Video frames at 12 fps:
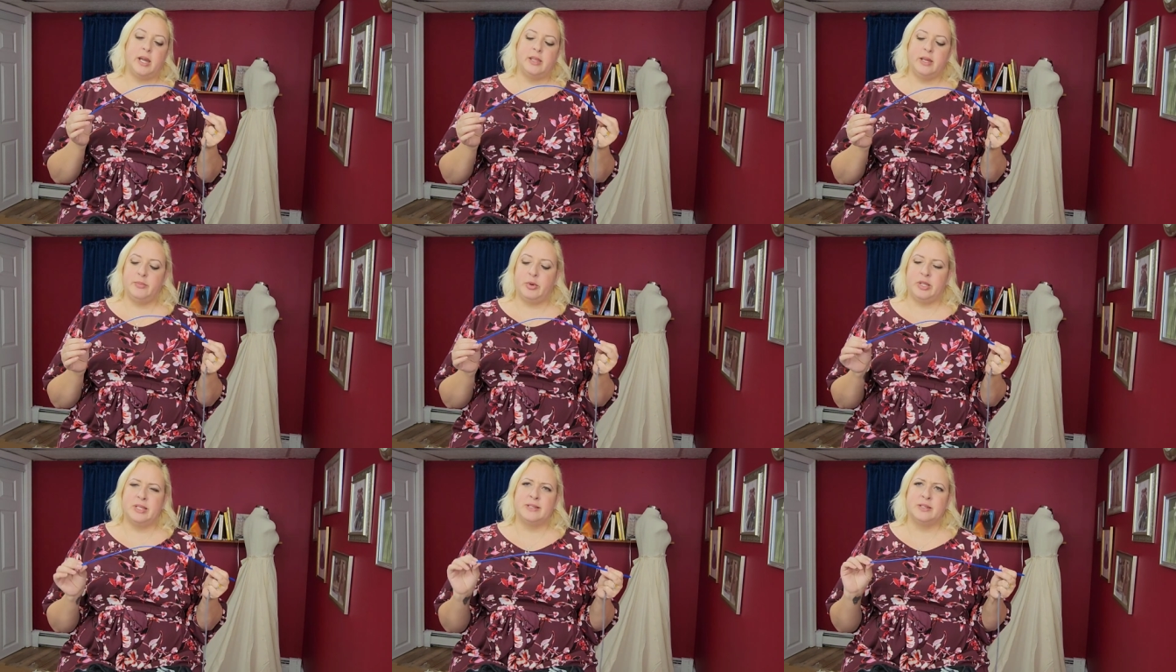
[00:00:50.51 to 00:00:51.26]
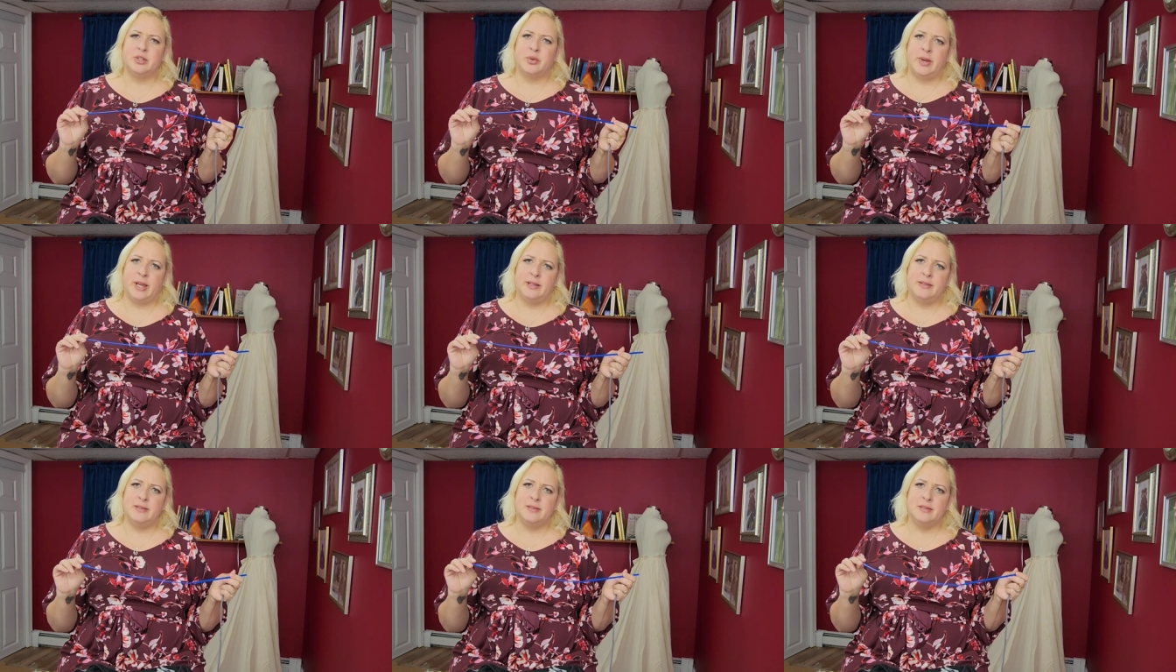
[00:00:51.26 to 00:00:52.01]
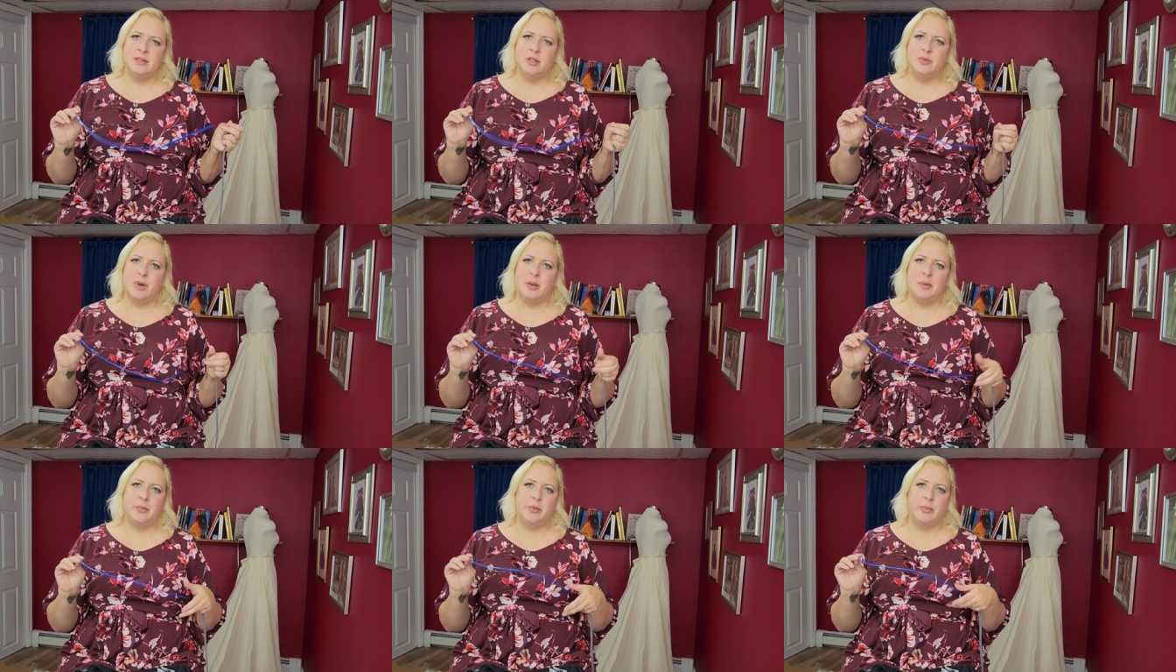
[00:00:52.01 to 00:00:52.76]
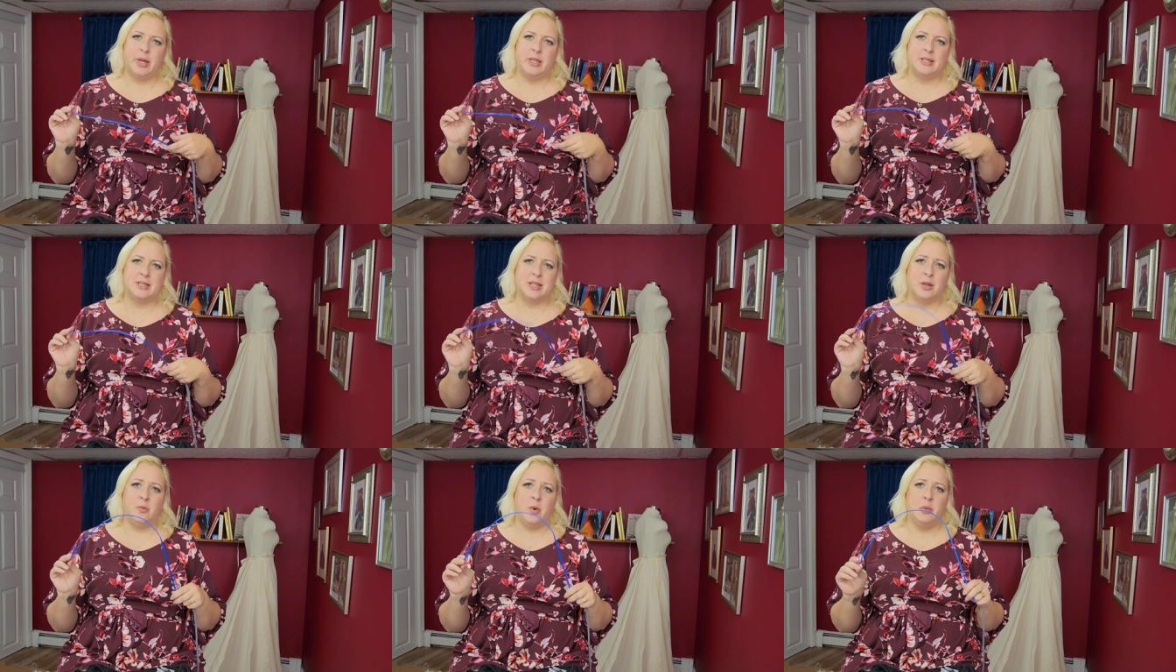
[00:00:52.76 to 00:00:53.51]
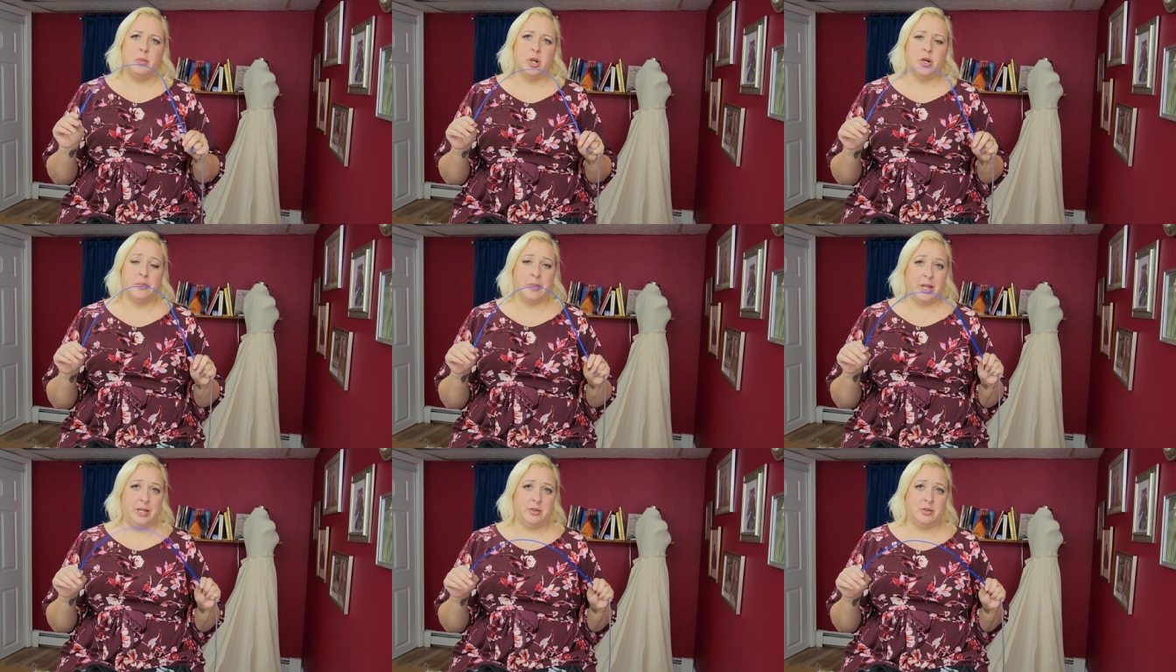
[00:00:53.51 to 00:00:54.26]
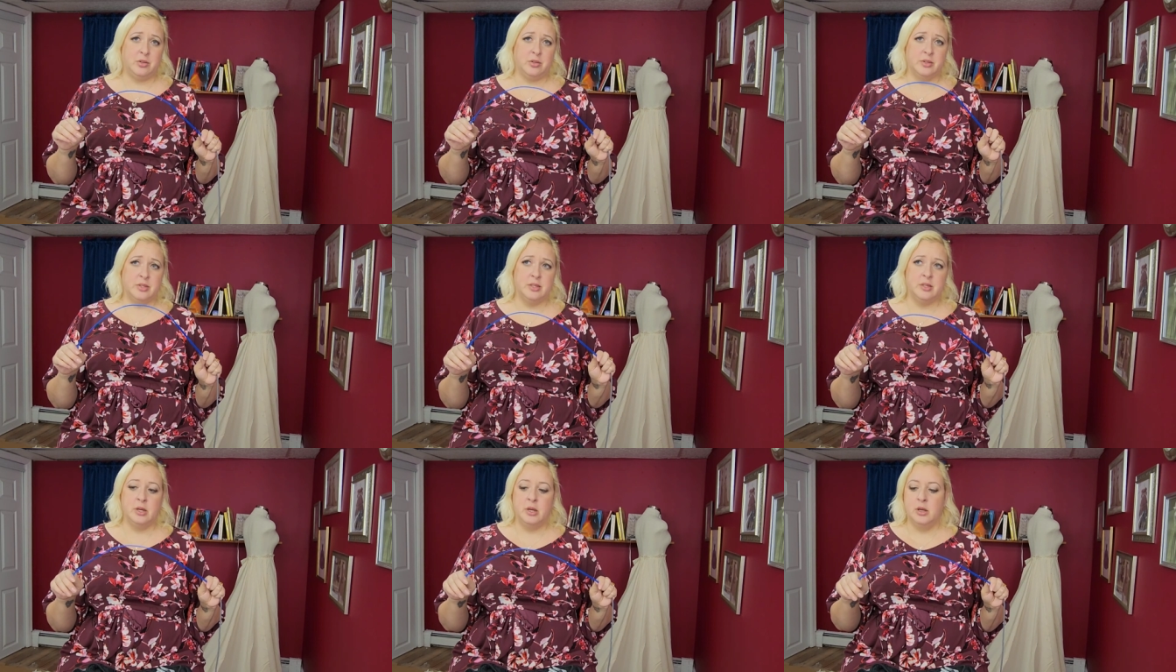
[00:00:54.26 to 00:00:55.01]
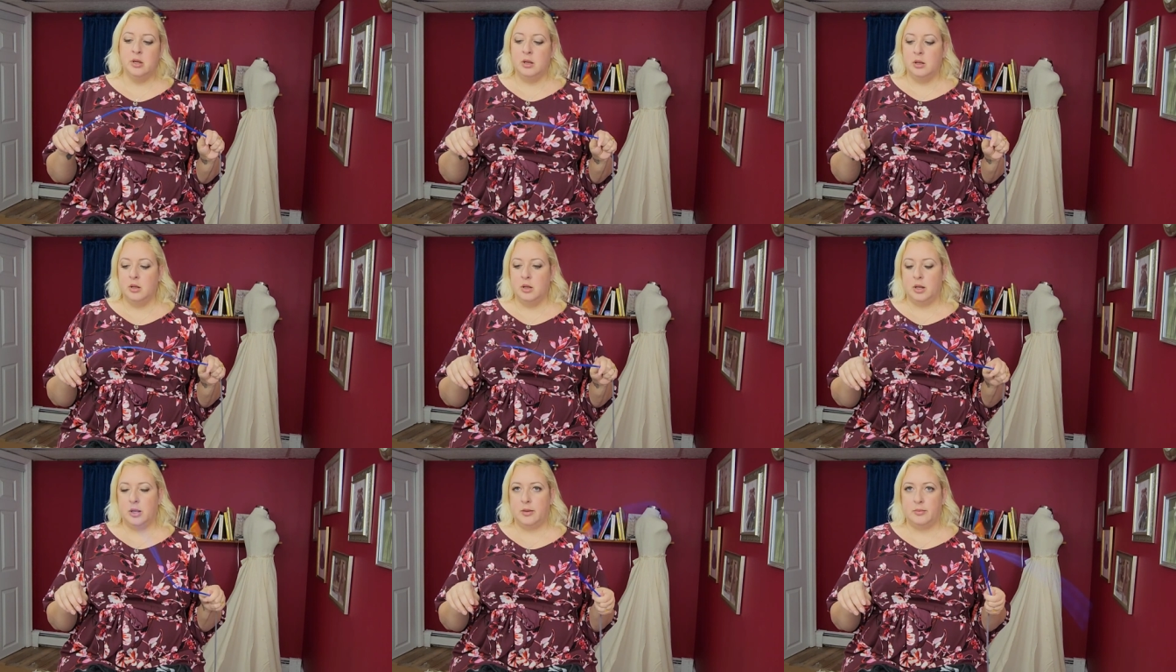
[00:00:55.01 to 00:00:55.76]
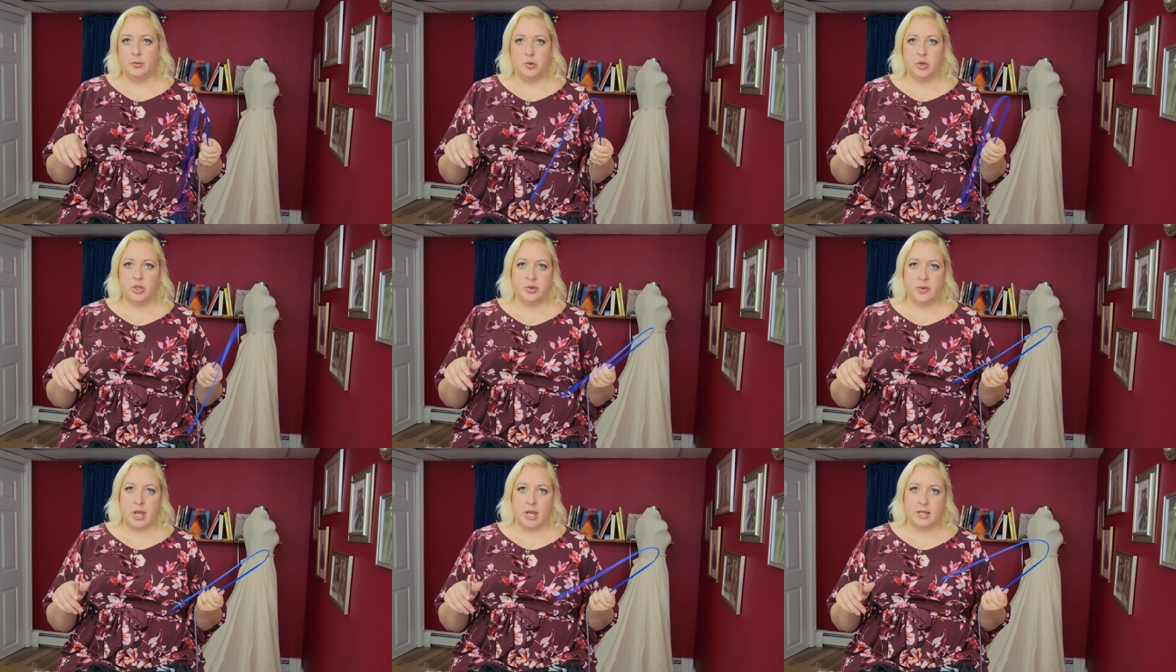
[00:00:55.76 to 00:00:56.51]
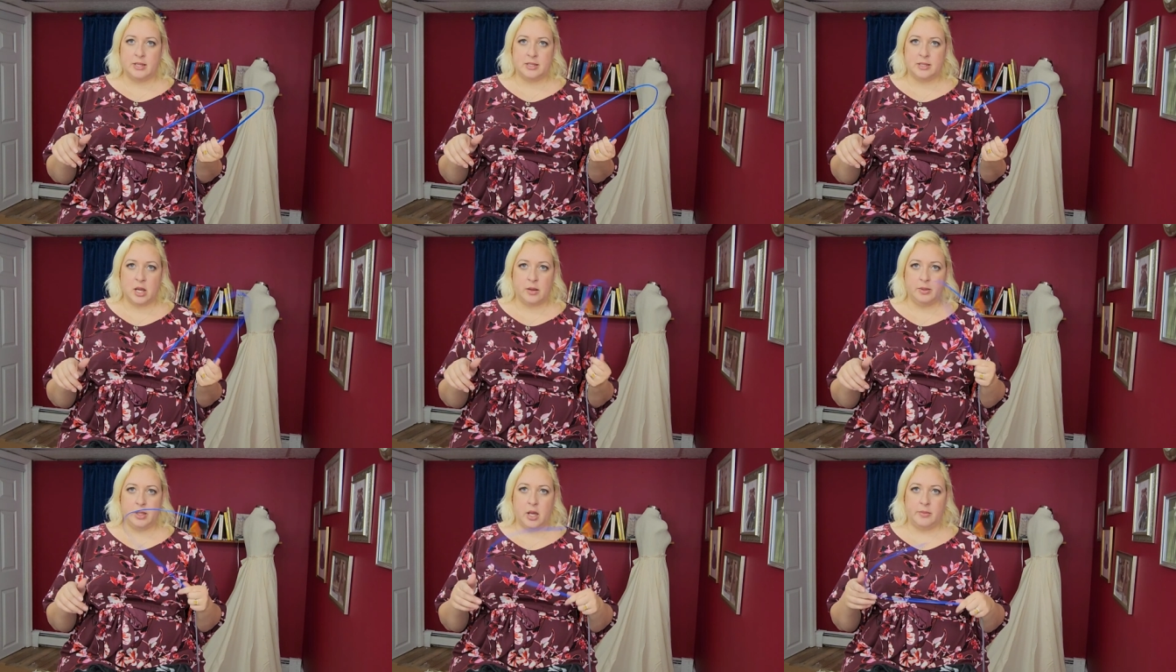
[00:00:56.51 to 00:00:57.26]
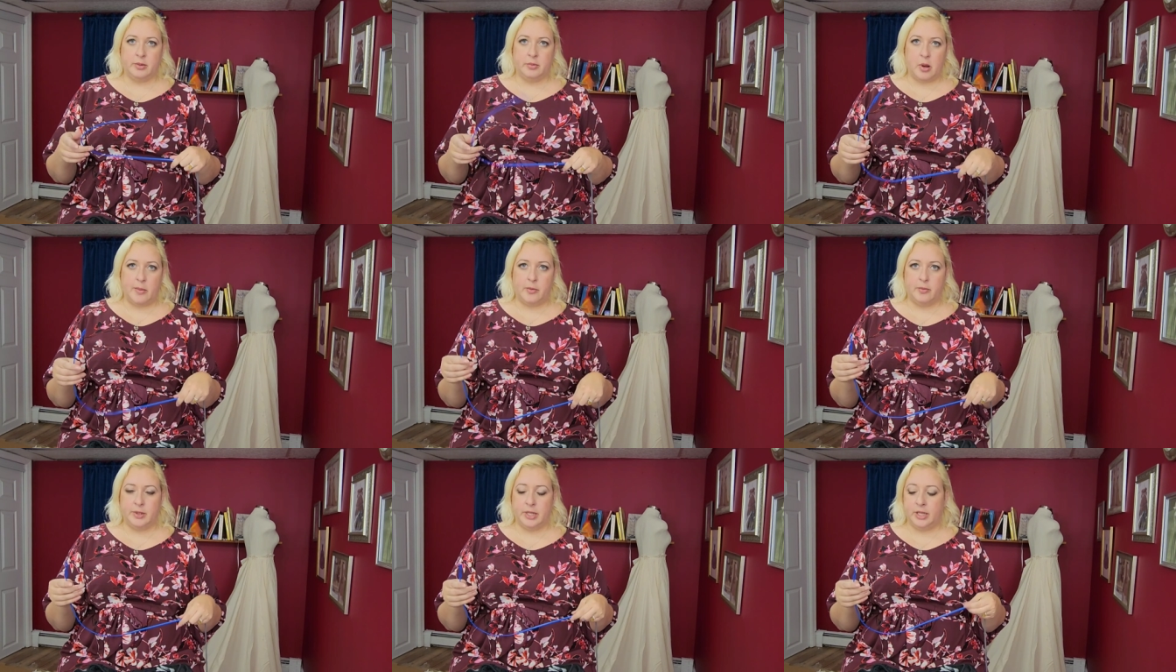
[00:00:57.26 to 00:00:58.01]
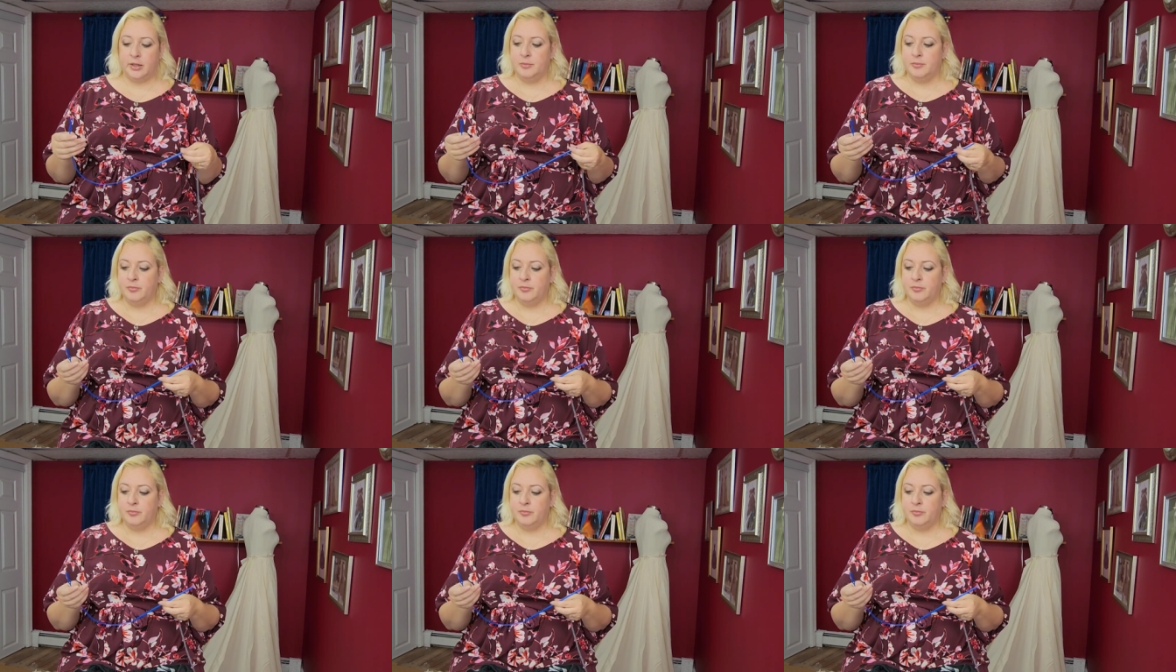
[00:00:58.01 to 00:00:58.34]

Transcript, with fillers: I think I bought this at Joann's. You might be able to buy this at like Walmart or Michael's um, or Joann's, Hobby Lobby probably.